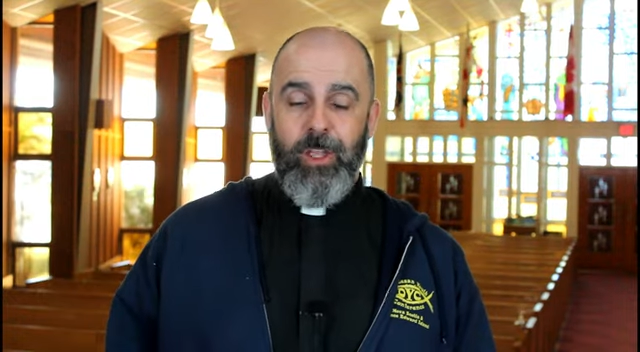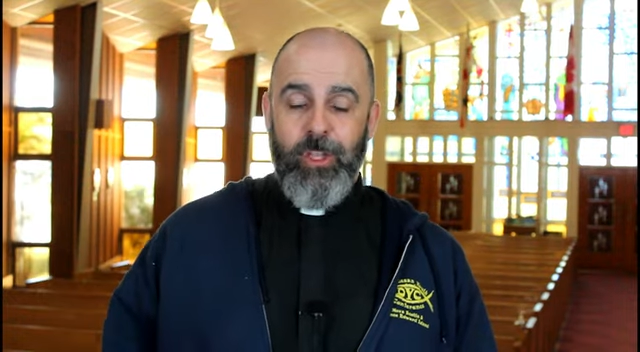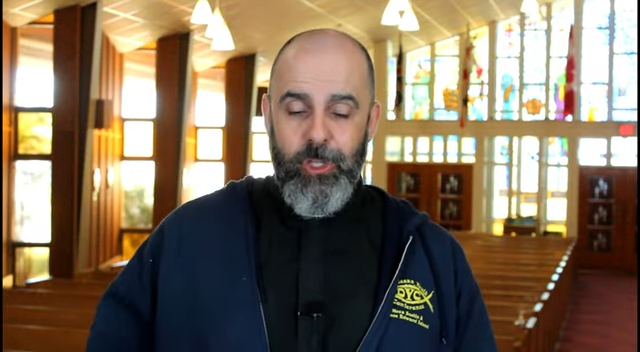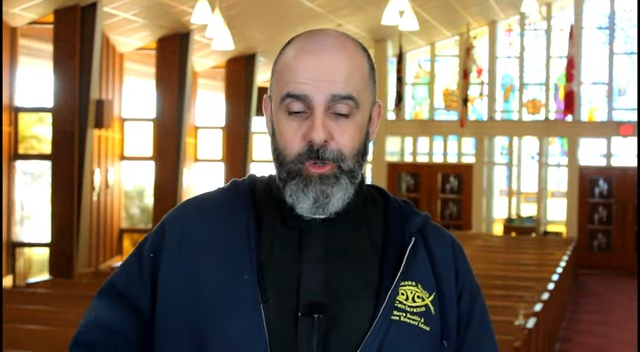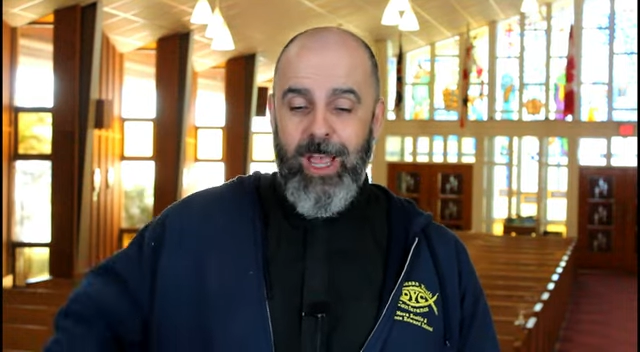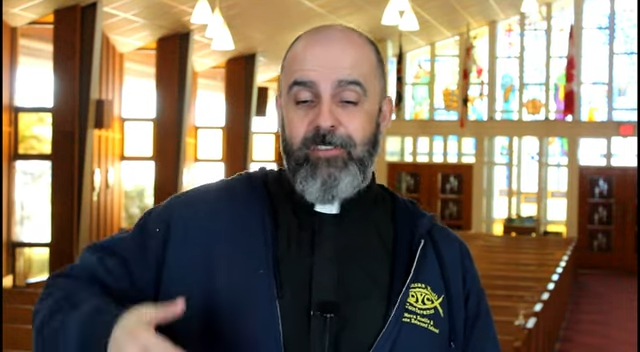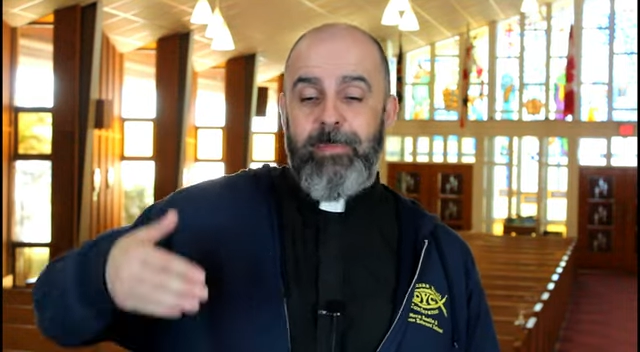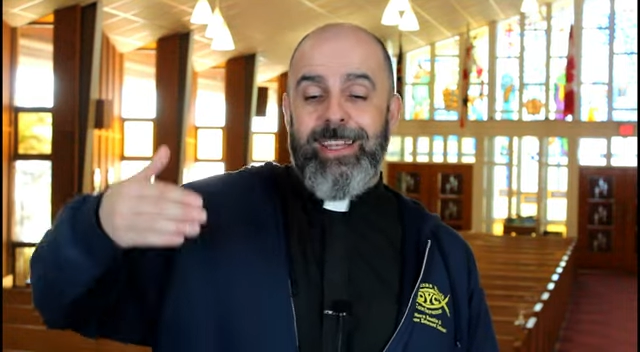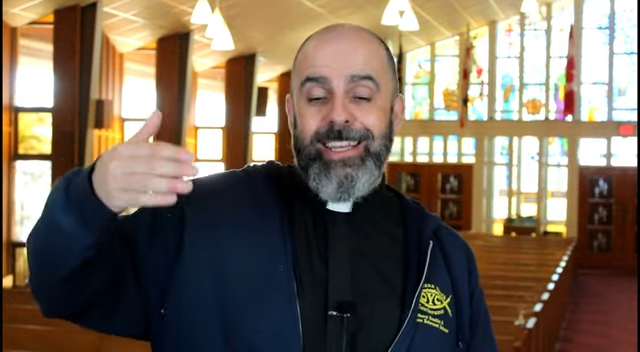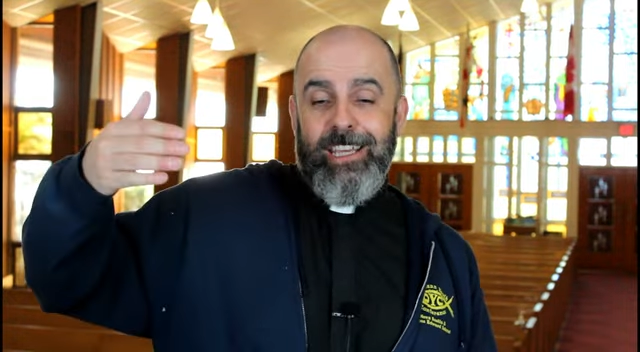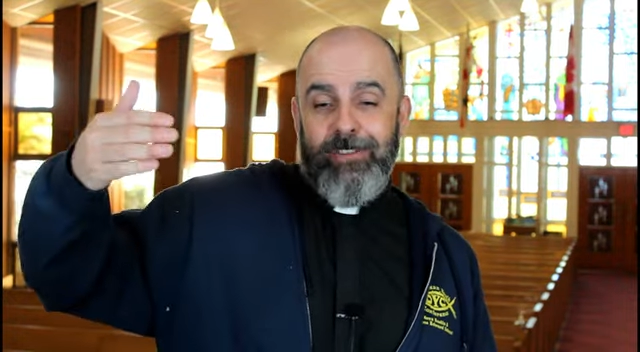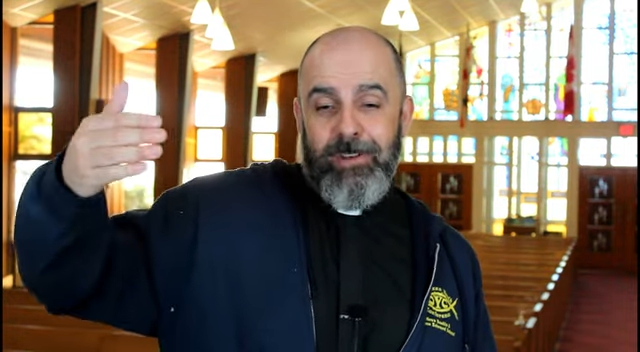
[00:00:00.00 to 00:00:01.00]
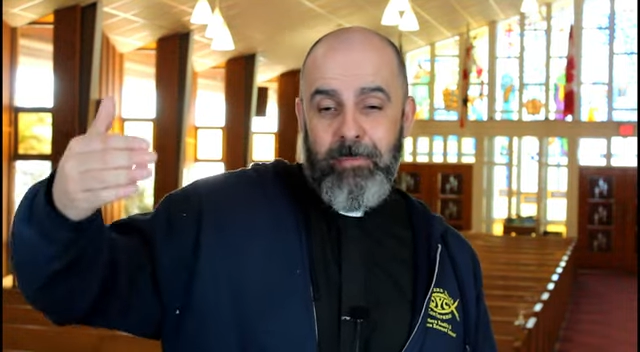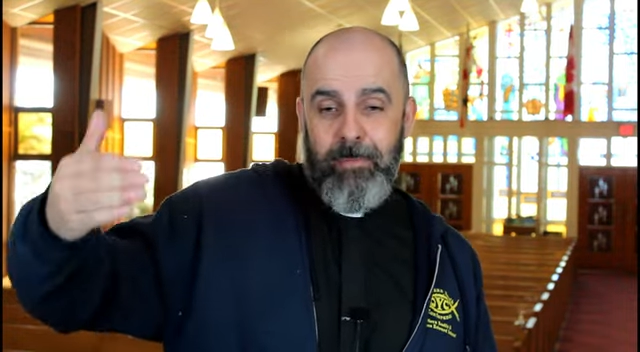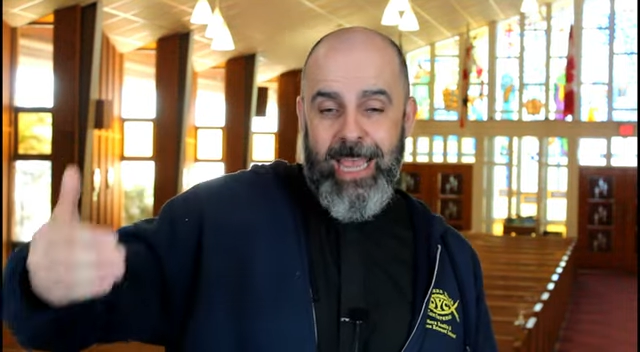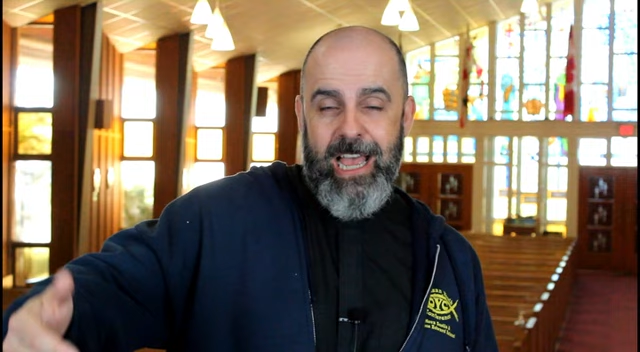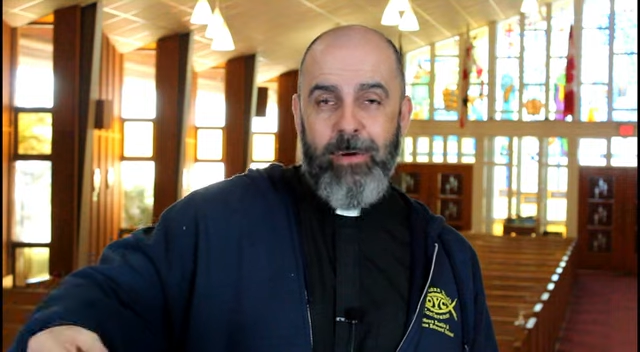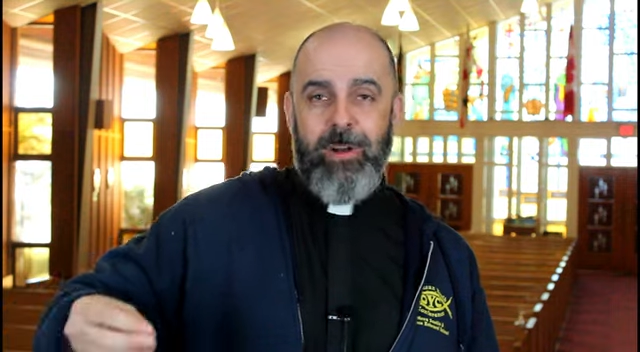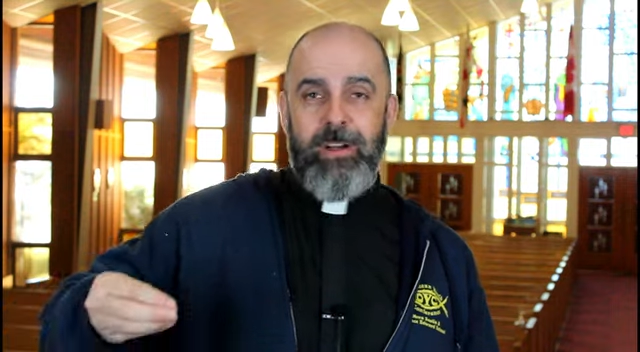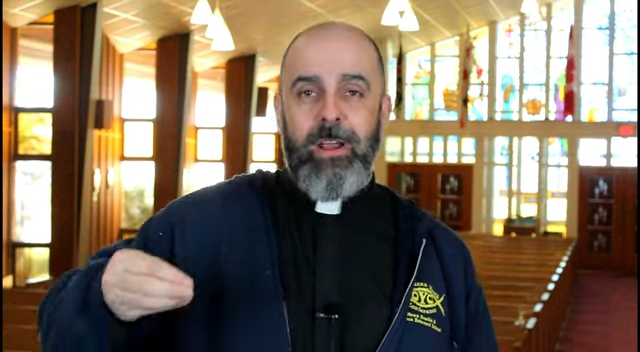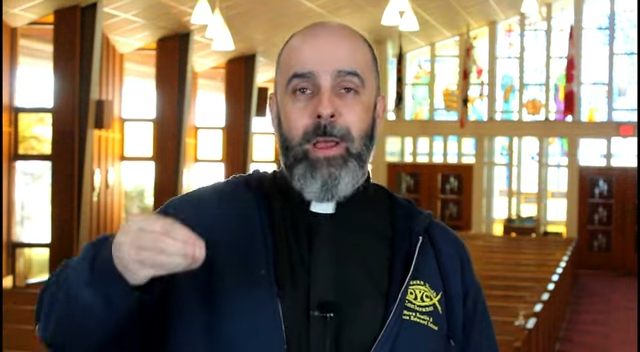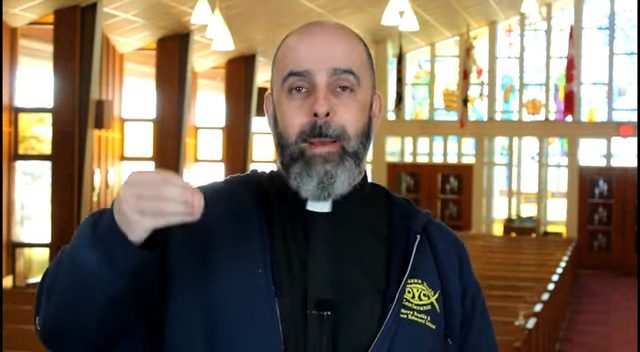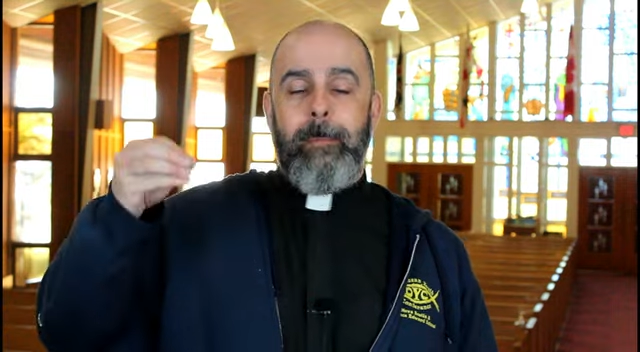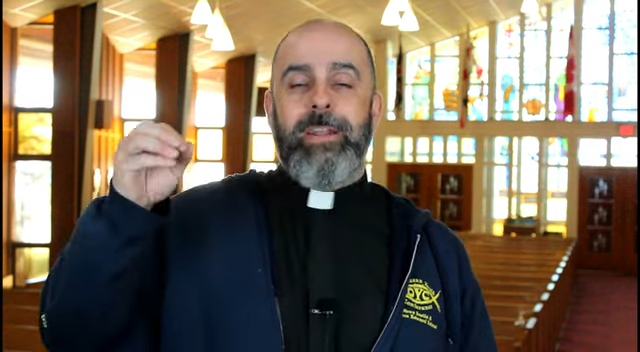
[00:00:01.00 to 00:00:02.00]
You have been given power,
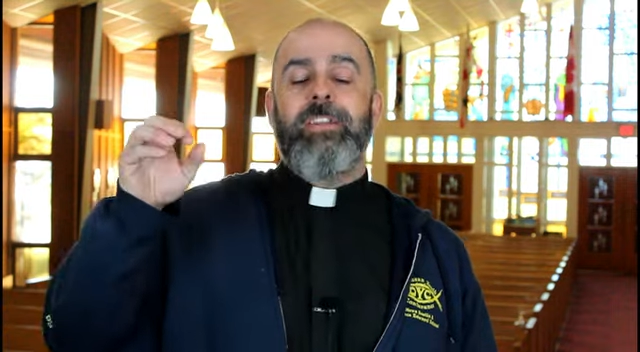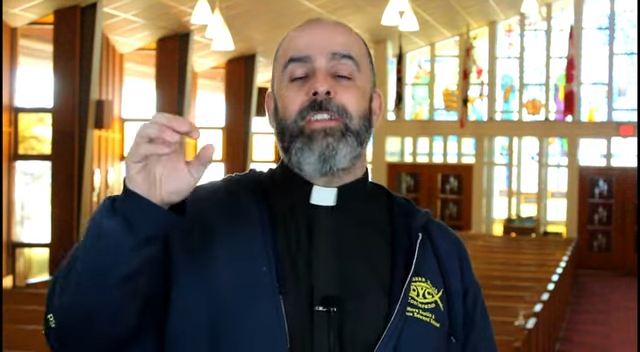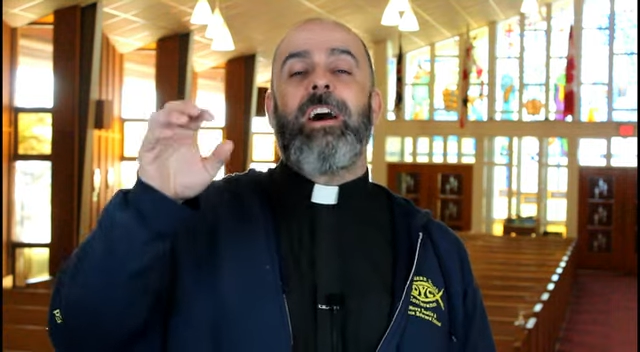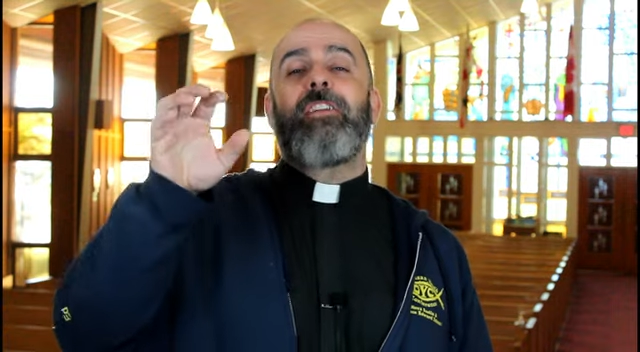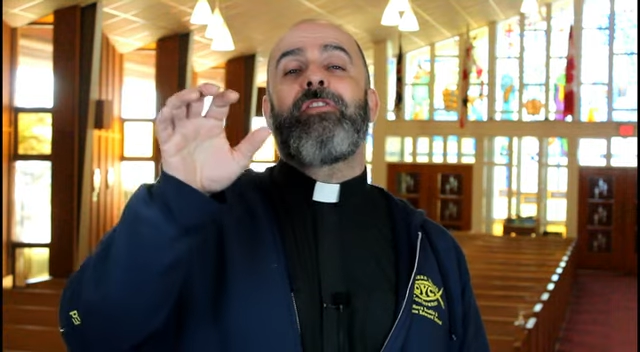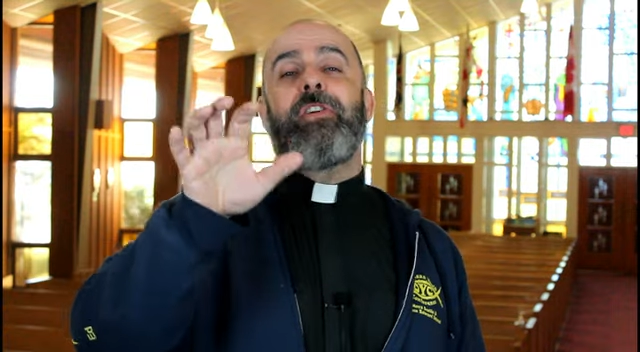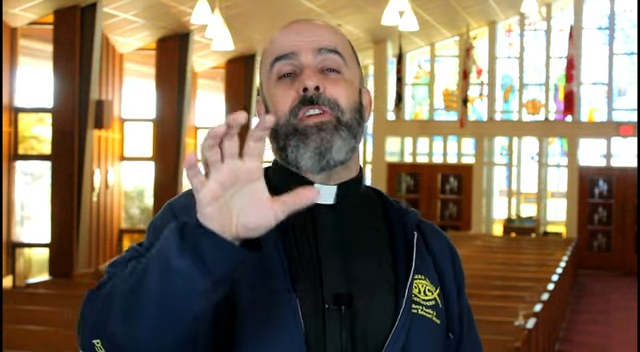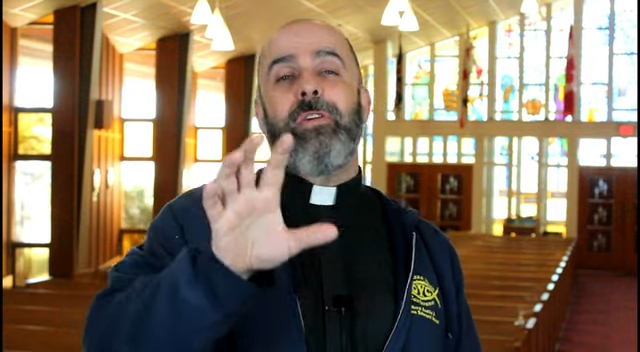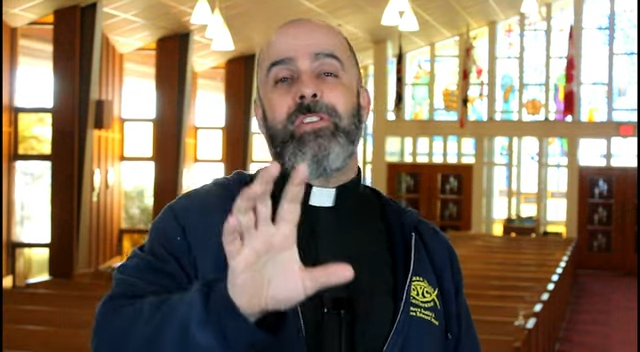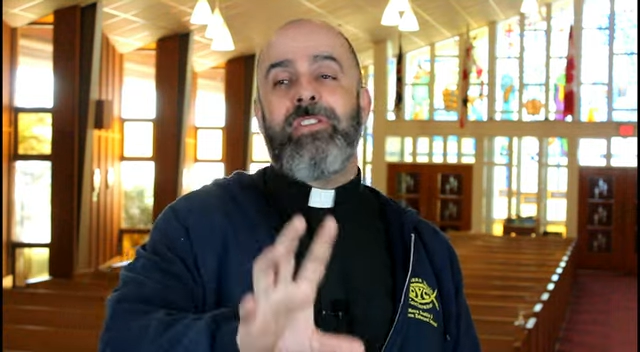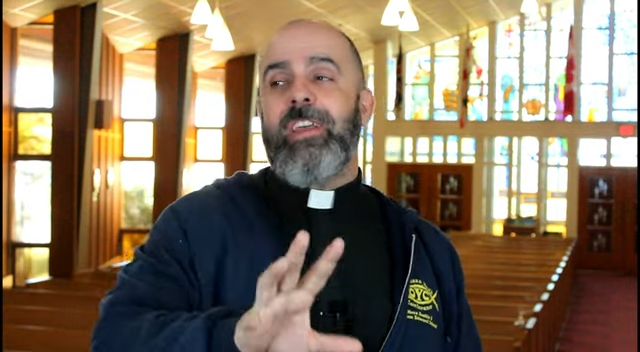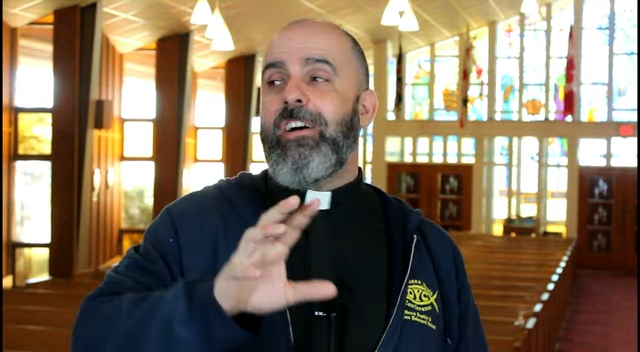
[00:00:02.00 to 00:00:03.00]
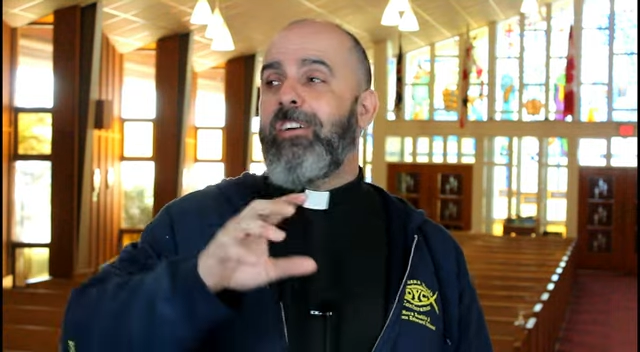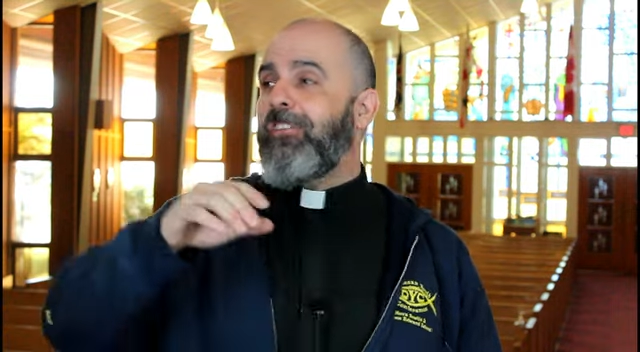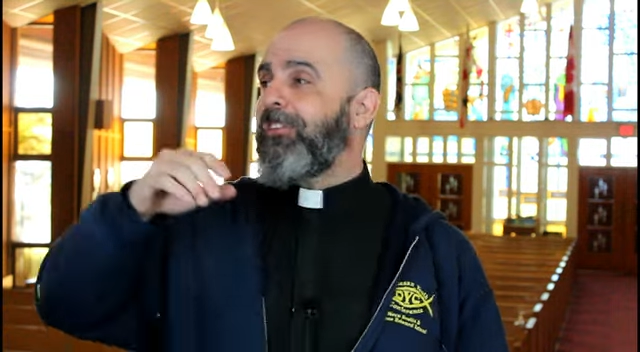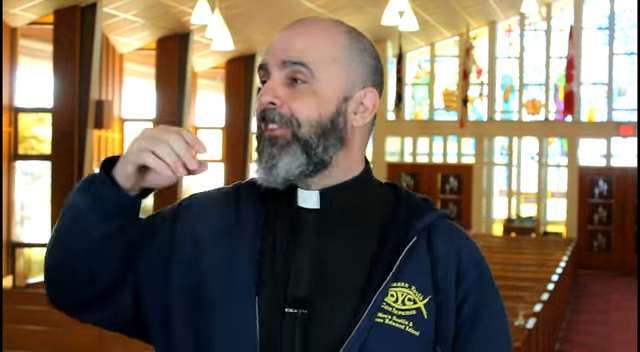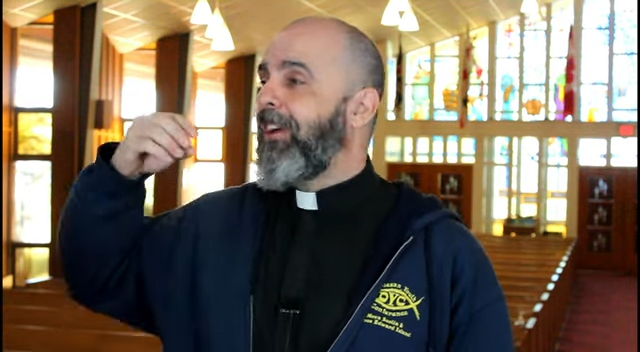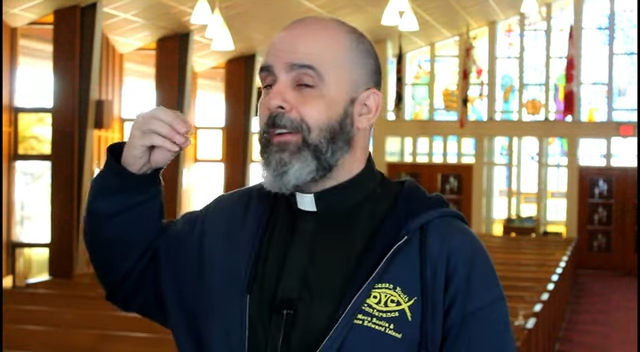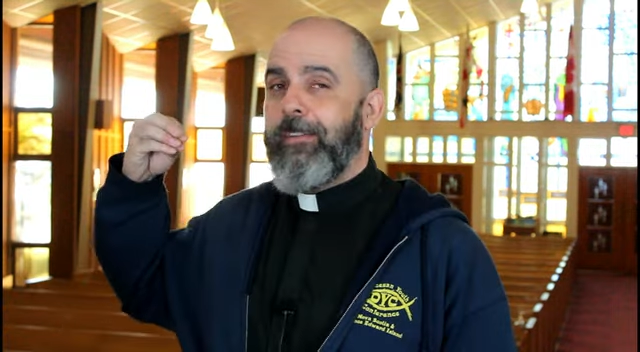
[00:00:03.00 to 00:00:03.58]
but not for yourself,